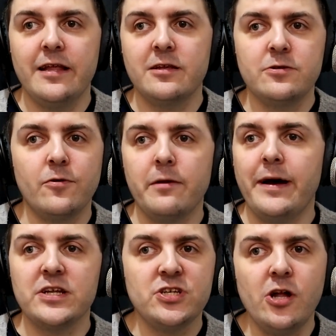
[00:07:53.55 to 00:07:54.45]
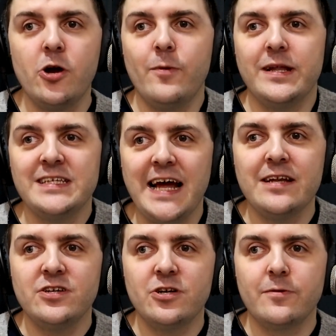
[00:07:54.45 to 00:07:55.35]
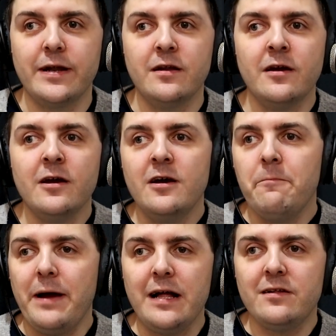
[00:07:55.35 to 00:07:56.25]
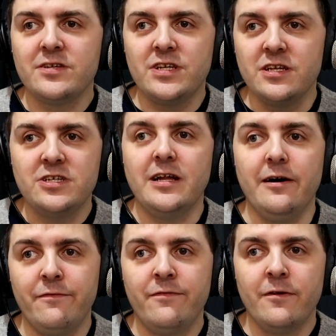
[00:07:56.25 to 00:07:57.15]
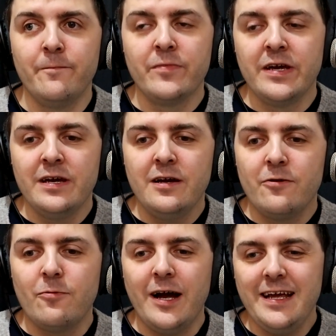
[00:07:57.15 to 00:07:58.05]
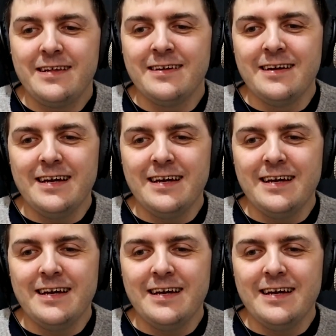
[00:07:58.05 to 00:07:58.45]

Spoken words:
They're talking about snow and Santa and bells and stuff, right?